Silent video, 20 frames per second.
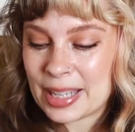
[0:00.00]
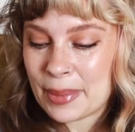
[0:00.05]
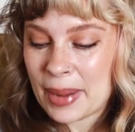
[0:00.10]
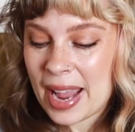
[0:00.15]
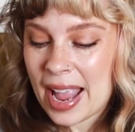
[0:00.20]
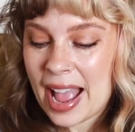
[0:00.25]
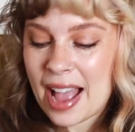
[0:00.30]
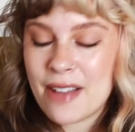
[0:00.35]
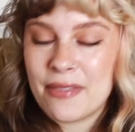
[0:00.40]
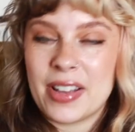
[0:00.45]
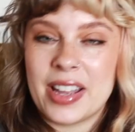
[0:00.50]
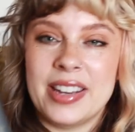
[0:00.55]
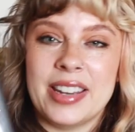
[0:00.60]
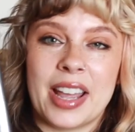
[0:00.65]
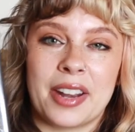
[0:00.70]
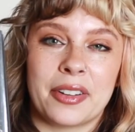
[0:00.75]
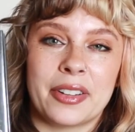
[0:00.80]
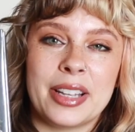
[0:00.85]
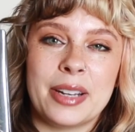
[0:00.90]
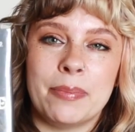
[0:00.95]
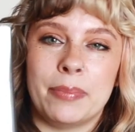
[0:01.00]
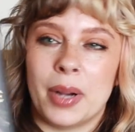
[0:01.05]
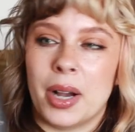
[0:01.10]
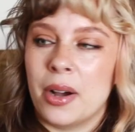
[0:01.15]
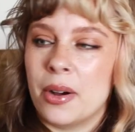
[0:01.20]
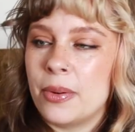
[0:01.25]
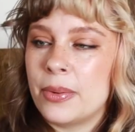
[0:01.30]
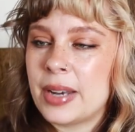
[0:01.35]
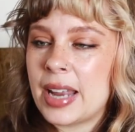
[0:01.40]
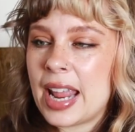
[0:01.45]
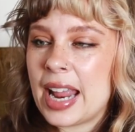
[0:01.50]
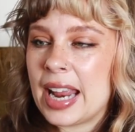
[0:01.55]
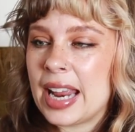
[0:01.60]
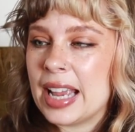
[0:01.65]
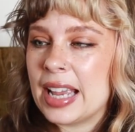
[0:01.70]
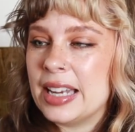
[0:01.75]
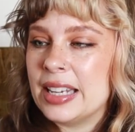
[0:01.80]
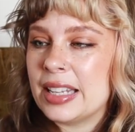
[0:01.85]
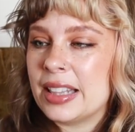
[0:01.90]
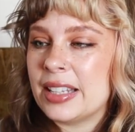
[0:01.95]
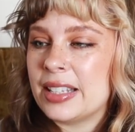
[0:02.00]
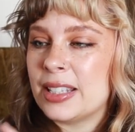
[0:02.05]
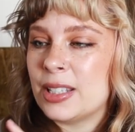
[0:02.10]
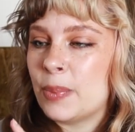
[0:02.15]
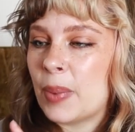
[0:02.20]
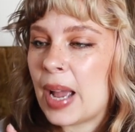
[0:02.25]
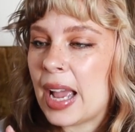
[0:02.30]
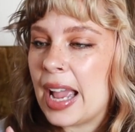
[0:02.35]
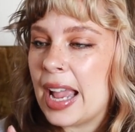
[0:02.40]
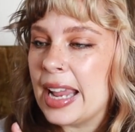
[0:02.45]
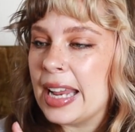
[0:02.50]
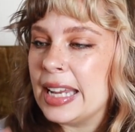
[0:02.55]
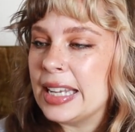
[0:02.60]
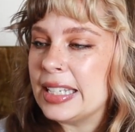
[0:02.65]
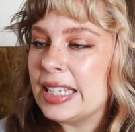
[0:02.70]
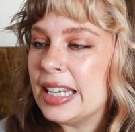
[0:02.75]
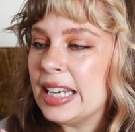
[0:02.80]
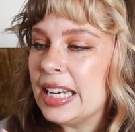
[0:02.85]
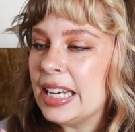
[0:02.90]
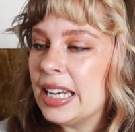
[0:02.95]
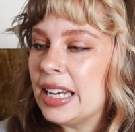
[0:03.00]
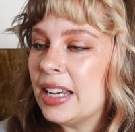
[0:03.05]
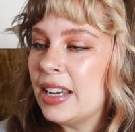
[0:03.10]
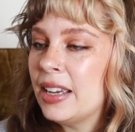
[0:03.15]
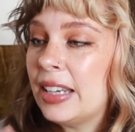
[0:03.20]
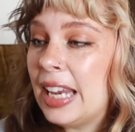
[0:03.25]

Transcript: up I have Nettle and Bone and this is by T.